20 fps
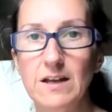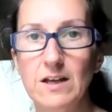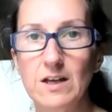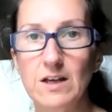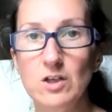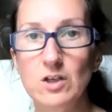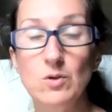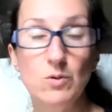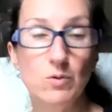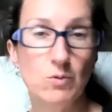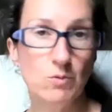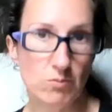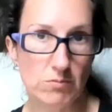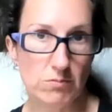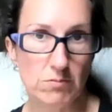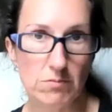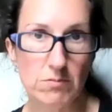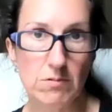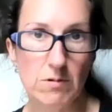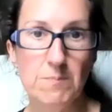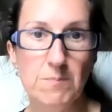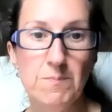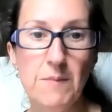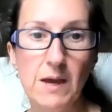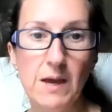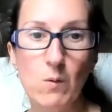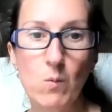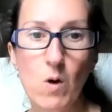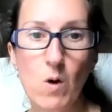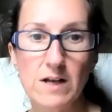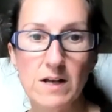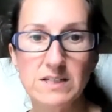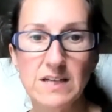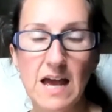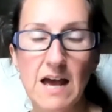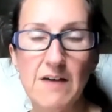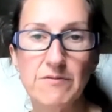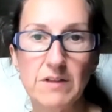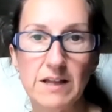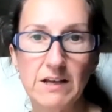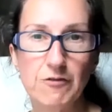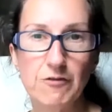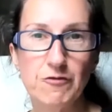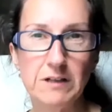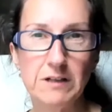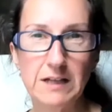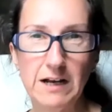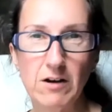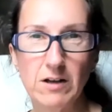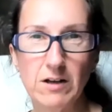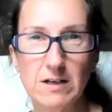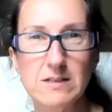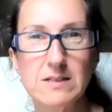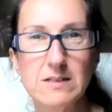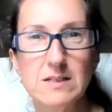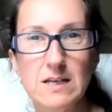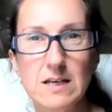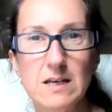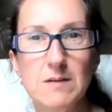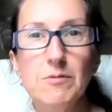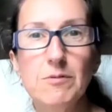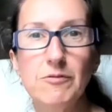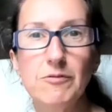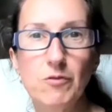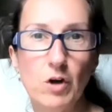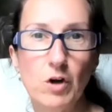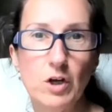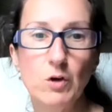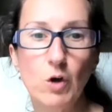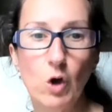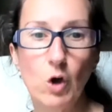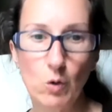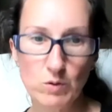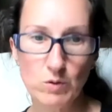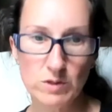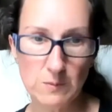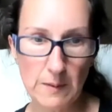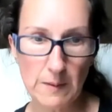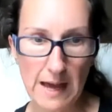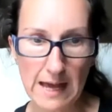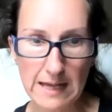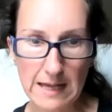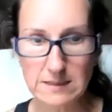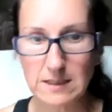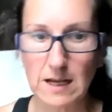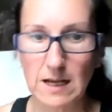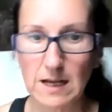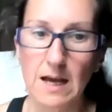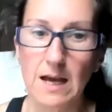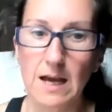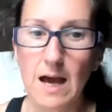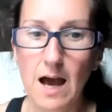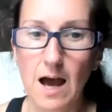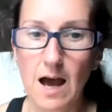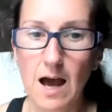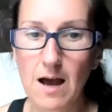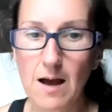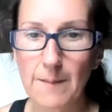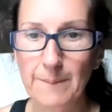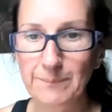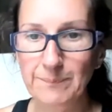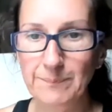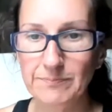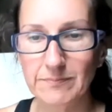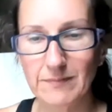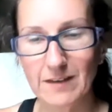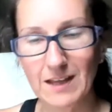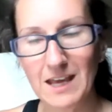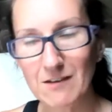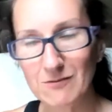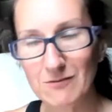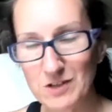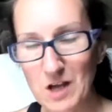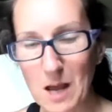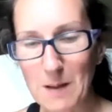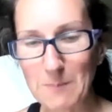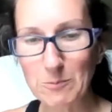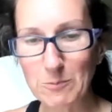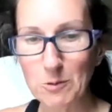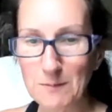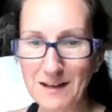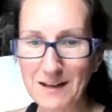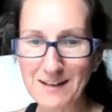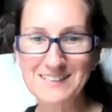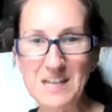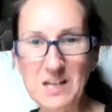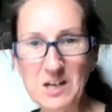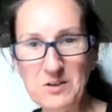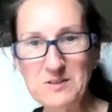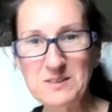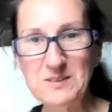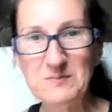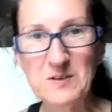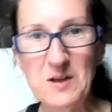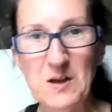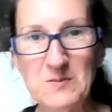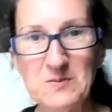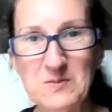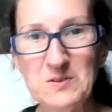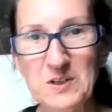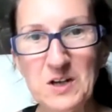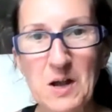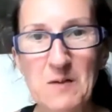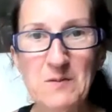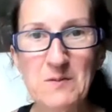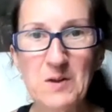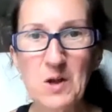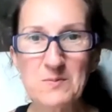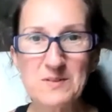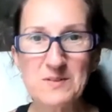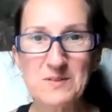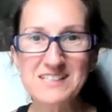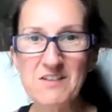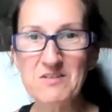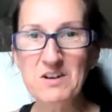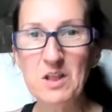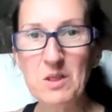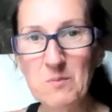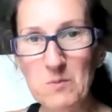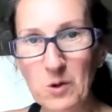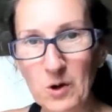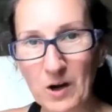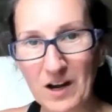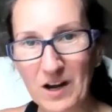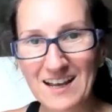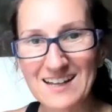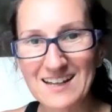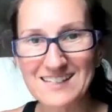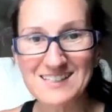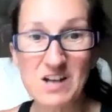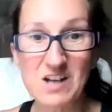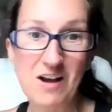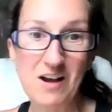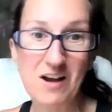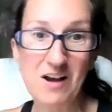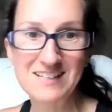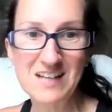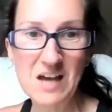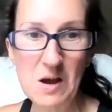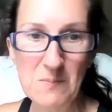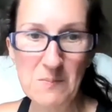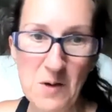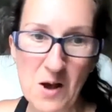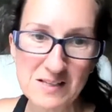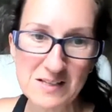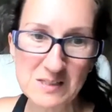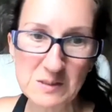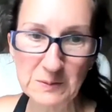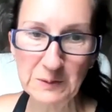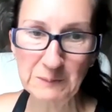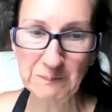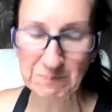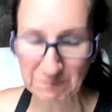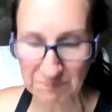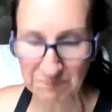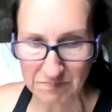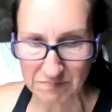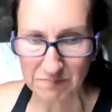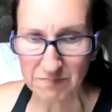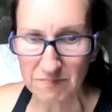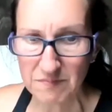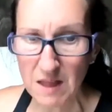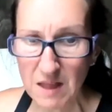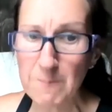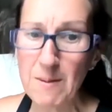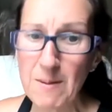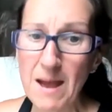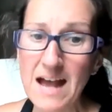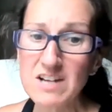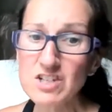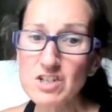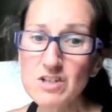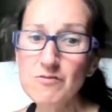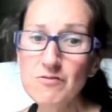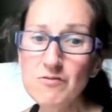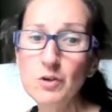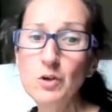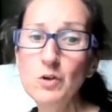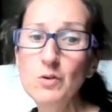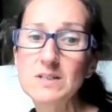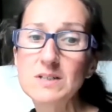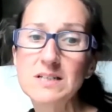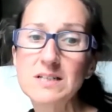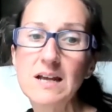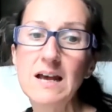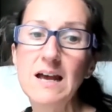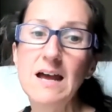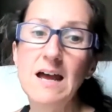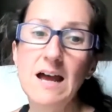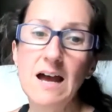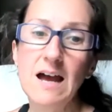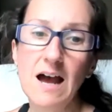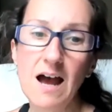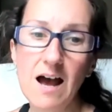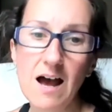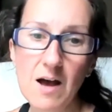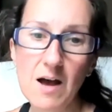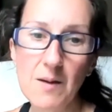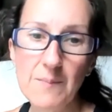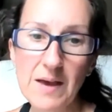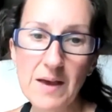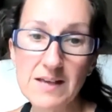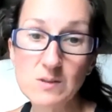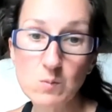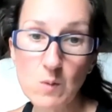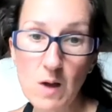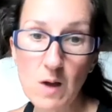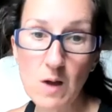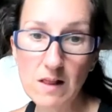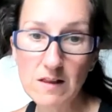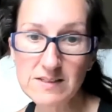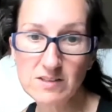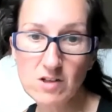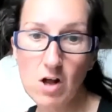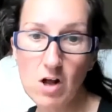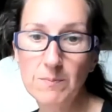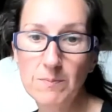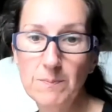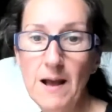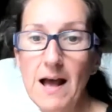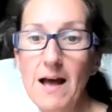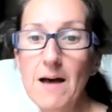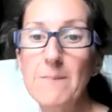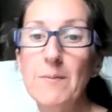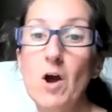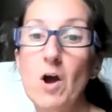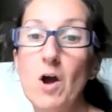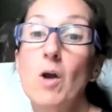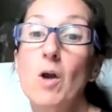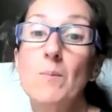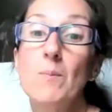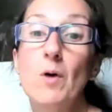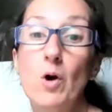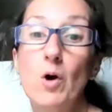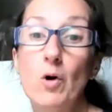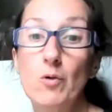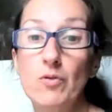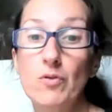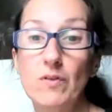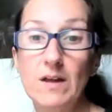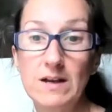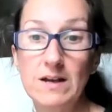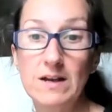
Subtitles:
you may want to have like a valerian tea before you go to bed, if time permits. I know sometimes when you're coming home at 7 in the morning, it's not possible. Passion fruit, as well as skullcap, are both